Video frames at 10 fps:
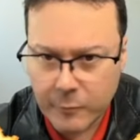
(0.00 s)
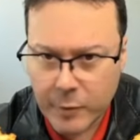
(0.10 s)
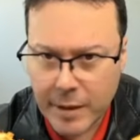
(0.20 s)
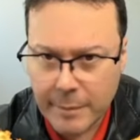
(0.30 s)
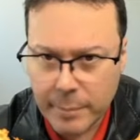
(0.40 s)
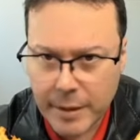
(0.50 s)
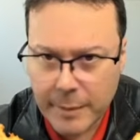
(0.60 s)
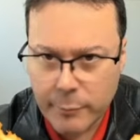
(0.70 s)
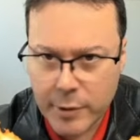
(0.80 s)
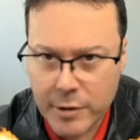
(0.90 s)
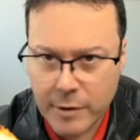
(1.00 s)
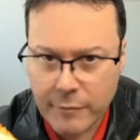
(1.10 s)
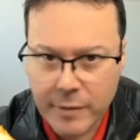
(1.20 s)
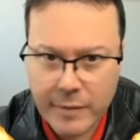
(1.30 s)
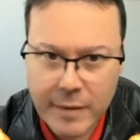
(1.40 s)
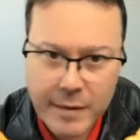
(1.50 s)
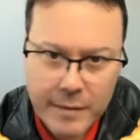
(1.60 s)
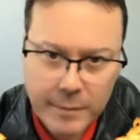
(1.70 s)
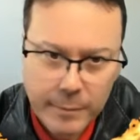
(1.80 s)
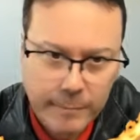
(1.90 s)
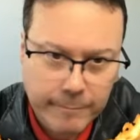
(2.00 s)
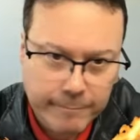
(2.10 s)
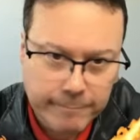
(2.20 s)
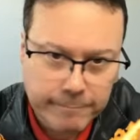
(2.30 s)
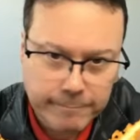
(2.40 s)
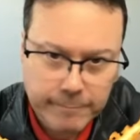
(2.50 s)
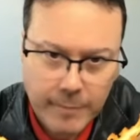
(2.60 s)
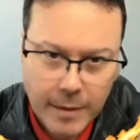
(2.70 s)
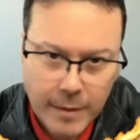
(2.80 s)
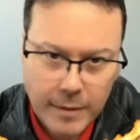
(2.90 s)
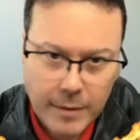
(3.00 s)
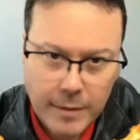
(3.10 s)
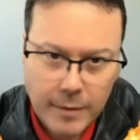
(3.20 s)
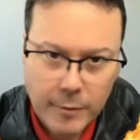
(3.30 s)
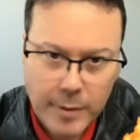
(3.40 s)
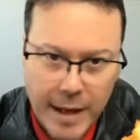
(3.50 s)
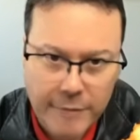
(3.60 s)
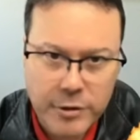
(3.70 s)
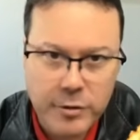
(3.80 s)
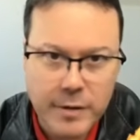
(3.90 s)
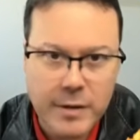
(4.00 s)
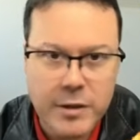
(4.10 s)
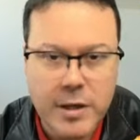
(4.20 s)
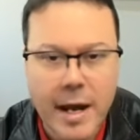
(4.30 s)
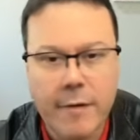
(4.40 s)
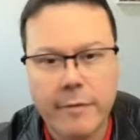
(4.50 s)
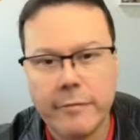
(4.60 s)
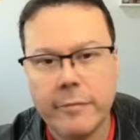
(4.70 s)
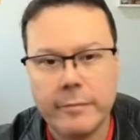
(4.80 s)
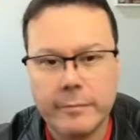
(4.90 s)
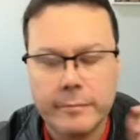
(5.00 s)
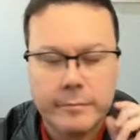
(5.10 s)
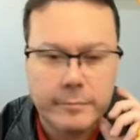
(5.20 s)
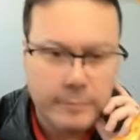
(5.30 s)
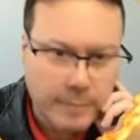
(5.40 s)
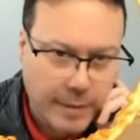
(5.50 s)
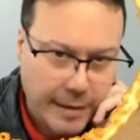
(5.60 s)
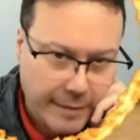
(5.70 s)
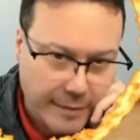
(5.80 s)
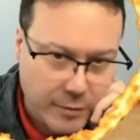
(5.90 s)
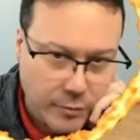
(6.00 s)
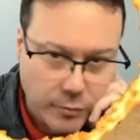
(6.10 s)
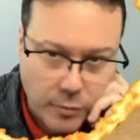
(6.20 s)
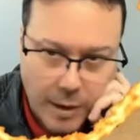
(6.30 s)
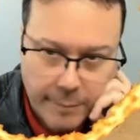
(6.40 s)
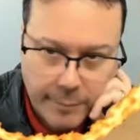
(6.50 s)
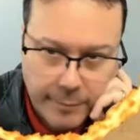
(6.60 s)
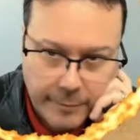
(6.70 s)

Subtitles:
We can play Preacher of the Schism. We have Shoot the Sheriff as a 2-drop.